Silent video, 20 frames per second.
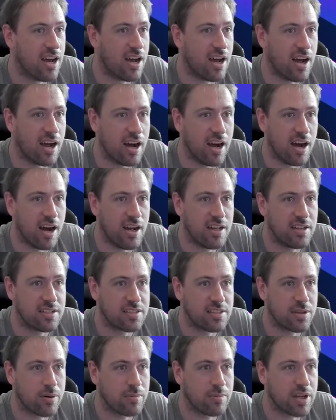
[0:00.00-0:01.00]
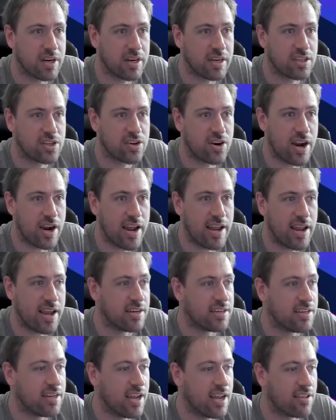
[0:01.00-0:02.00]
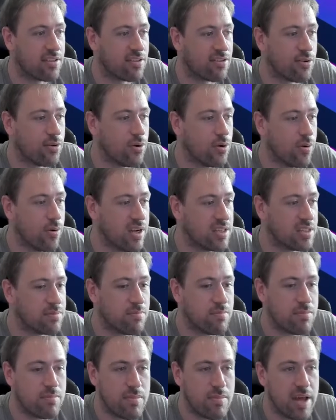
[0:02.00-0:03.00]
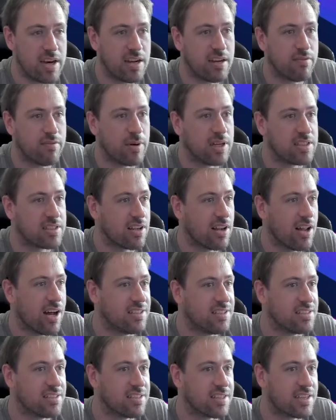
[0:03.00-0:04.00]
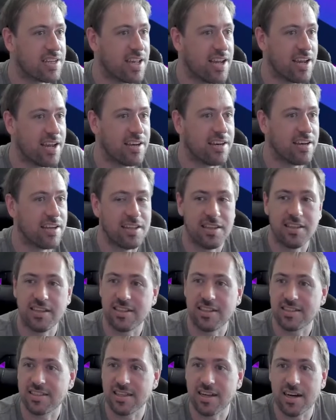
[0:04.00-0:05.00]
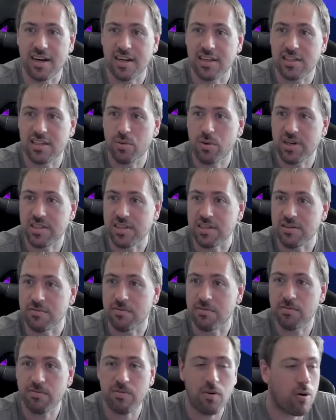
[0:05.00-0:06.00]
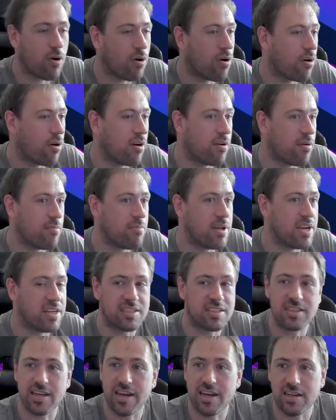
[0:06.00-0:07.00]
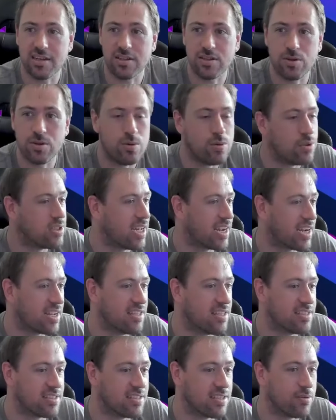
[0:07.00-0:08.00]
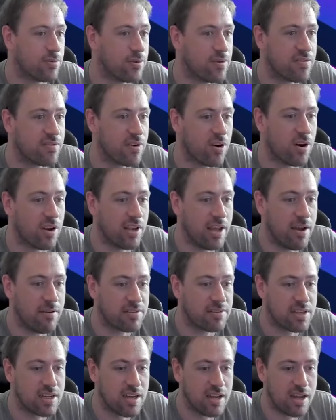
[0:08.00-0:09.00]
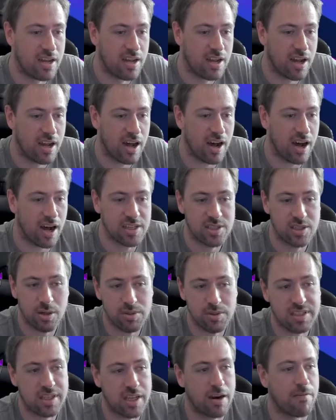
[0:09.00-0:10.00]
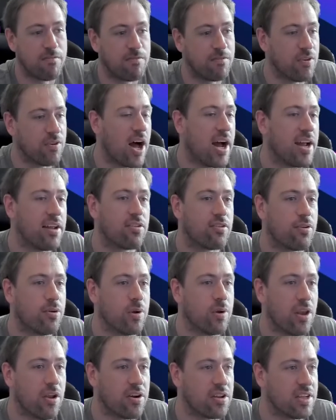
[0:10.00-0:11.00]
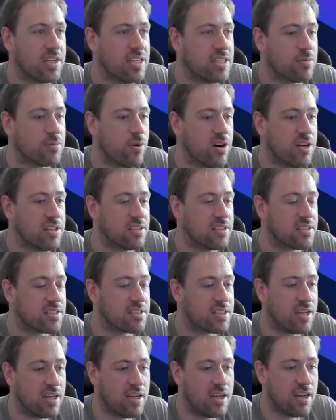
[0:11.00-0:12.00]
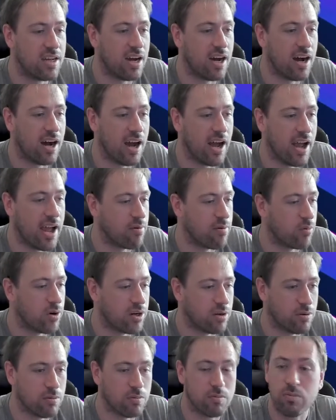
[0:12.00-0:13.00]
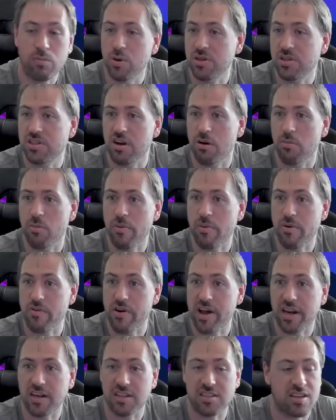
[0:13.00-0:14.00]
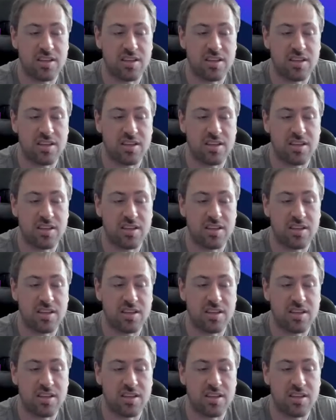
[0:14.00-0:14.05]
So I'm going to try and get through as many of my slides as I can in this 24 minutes and 2 seconds that we've got left. So I'm just going to fly through a lot of these ones, and we'll stop when we run out of